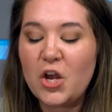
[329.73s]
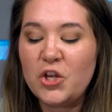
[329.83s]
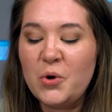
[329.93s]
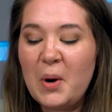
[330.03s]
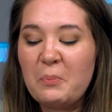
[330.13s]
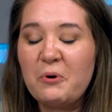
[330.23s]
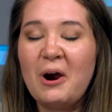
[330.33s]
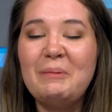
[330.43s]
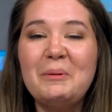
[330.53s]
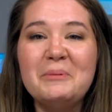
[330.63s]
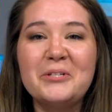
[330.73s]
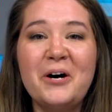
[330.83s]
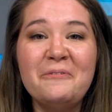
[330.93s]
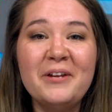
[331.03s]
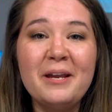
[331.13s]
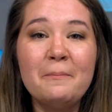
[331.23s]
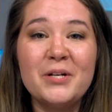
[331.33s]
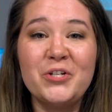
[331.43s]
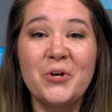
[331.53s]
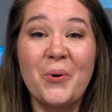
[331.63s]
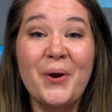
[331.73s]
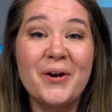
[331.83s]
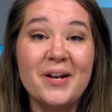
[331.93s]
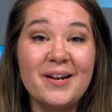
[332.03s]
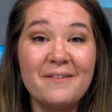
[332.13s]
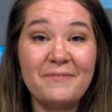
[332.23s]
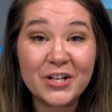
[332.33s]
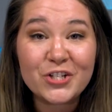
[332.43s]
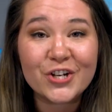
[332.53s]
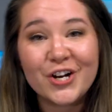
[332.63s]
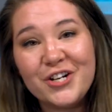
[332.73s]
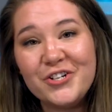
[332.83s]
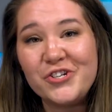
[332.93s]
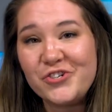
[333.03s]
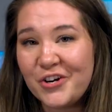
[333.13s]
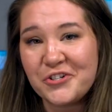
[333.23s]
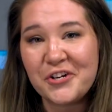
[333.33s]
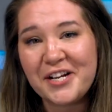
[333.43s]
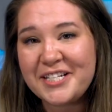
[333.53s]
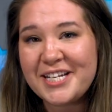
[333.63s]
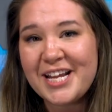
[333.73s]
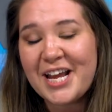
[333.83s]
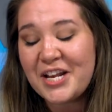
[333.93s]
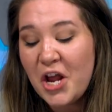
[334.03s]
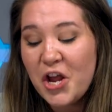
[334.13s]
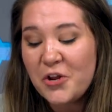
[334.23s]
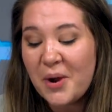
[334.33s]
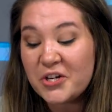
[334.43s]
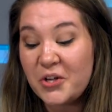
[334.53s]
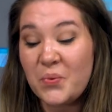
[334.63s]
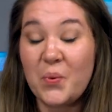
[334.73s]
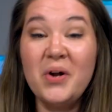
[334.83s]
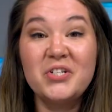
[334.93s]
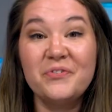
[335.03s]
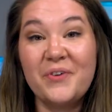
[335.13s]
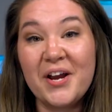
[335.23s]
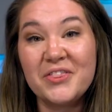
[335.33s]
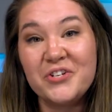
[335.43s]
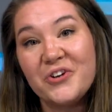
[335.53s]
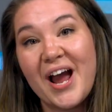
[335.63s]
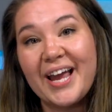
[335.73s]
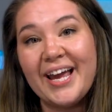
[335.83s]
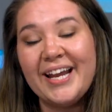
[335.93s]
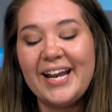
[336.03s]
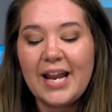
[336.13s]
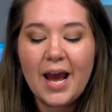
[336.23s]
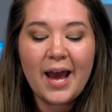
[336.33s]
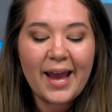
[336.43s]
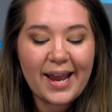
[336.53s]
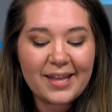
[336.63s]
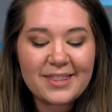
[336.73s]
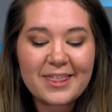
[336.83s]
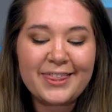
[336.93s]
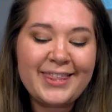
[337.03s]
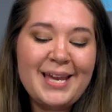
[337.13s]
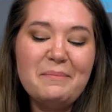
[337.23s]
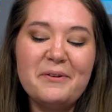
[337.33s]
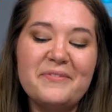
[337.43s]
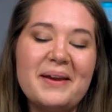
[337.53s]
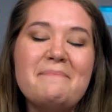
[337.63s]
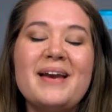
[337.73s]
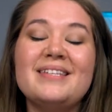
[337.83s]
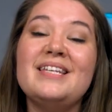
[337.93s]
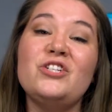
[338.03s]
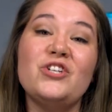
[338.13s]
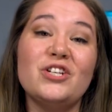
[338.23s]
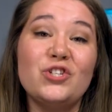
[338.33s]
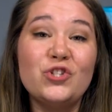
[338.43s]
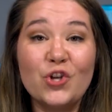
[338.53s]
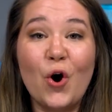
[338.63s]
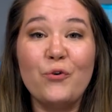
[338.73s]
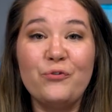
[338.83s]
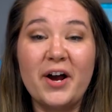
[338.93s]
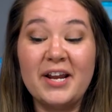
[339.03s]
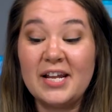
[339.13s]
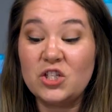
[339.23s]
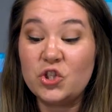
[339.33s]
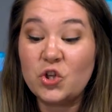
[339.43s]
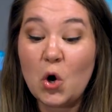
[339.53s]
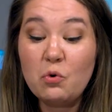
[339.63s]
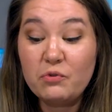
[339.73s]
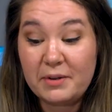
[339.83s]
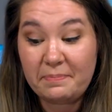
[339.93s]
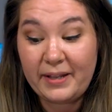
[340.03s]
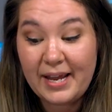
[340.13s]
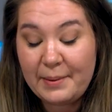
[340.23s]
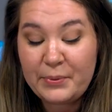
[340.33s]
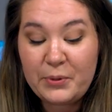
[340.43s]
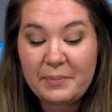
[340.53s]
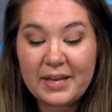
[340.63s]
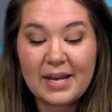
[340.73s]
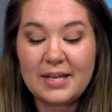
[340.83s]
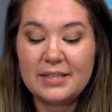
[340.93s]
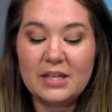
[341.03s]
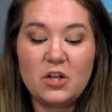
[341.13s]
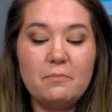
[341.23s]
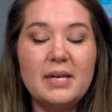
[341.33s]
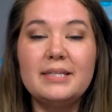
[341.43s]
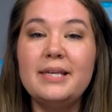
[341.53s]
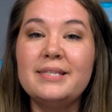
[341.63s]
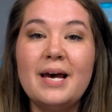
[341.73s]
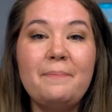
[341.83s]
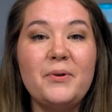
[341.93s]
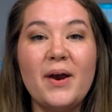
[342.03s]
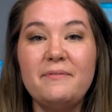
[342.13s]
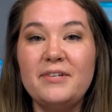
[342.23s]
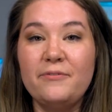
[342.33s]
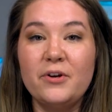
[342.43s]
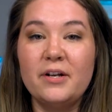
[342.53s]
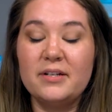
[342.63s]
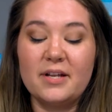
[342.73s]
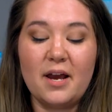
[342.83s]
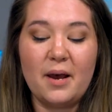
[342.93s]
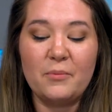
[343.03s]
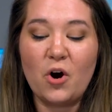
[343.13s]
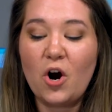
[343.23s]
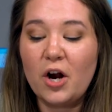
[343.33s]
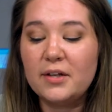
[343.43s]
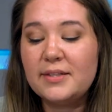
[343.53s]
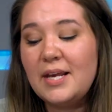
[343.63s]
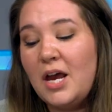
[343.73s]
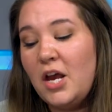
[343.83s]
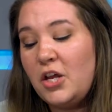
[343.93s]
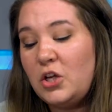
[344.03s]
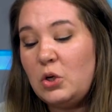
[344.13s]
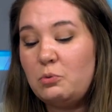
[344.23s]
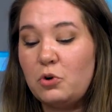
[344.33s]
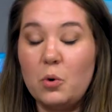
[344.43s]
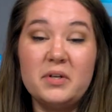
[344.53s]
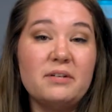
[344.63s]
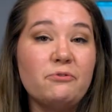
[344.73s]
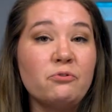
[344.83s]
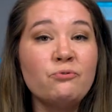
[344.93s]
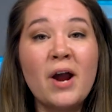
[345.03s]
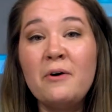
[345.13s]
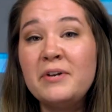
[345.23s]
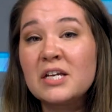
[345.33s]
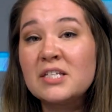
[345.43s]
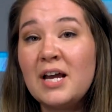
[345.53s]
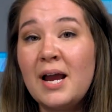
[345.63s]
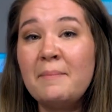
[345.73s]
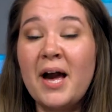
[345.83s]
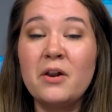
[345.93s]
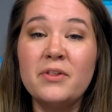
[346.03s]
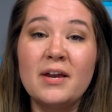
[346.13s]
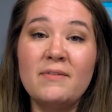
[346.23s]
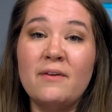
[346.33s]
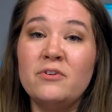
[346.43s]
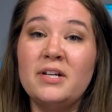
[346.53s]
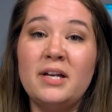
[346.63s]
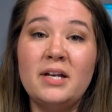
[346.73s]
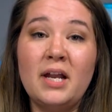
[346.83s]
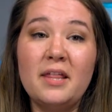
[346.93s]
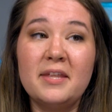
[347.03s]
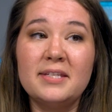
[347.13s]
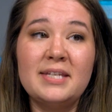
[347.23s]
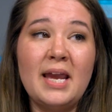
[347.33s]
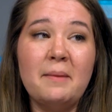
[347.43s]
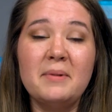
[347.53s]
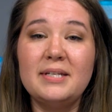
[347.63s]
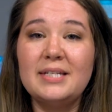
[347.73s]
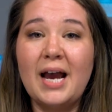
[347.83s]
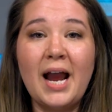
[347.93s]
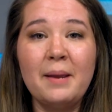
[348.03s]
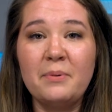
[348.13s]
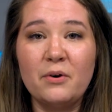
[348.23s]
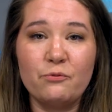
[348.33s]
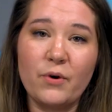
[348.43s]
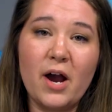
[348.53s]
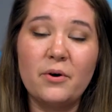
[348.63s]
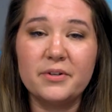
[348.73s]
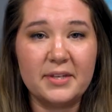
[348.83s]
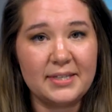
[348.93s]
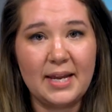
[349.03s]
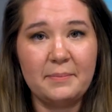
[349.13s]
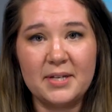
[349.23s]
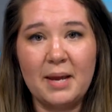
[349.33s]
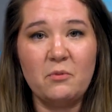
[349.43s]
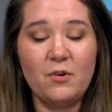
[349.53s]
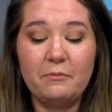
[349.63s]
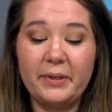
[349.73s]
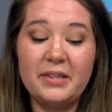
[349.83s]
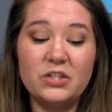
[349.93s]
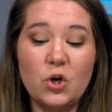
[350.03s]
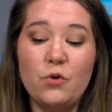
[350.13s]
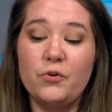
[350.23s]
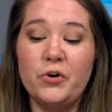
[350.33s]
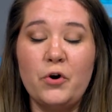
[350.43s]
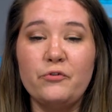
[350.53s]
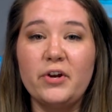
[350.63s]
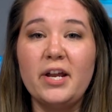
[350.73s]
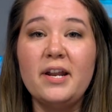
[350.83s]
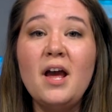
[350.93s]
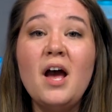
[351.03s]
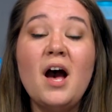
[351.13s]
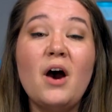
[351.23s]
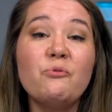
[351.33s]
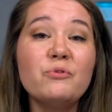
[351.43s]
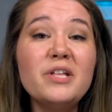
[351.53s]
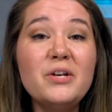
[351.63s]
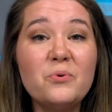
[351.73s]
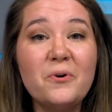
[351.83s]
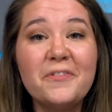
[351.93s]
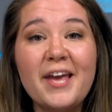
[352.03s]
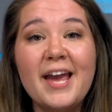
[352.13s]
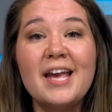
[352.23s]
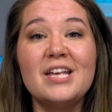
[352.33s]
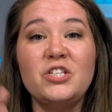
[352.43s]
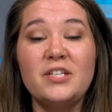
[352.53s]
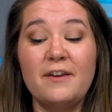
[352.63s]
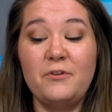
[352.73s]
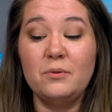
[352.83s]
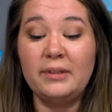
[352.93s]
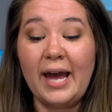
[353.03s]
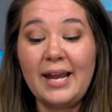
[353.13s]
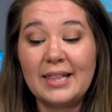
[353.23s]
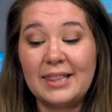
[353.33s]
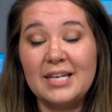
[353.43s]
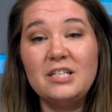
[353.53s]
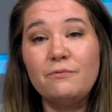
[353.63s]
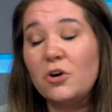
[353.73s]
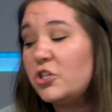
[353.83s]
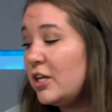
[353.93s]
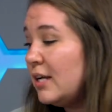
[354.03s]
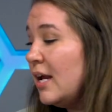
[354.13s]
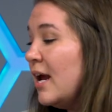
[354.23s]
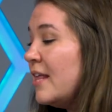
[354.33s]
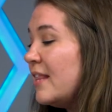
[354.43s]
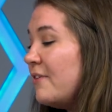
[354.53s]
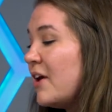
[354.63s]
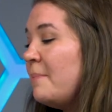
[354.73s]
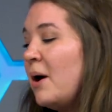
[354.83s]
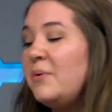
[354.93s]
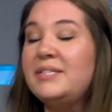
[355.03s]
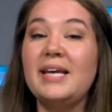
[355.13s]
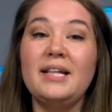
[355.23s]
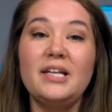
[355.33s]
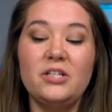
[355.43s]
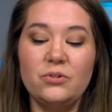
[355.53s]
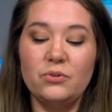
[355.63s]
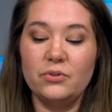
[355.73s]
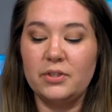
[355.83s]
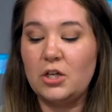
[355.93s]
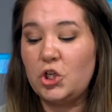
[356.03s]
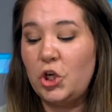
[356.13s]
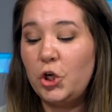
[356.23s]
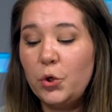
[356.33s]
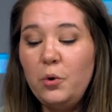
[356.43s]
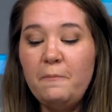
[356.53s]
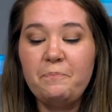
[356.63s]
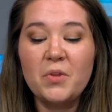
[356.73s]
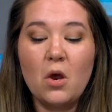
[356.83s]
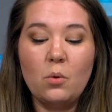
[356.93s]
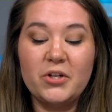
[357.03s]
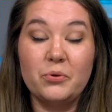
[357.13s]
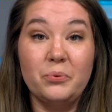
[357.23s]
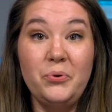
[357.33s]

You are problem solving, but you're going on an adventure and you're treasure hunting and you actually want to find the dragon. And the theme of it makes it just so fun. It's so replayable because you mix these up, you have different cards, you go a different route next time. I don't think I've ever done the same type of route the same time, and we've played this over and over again. A really cool thing is if you like this version, they've come out with Deadly Doodles 2, which,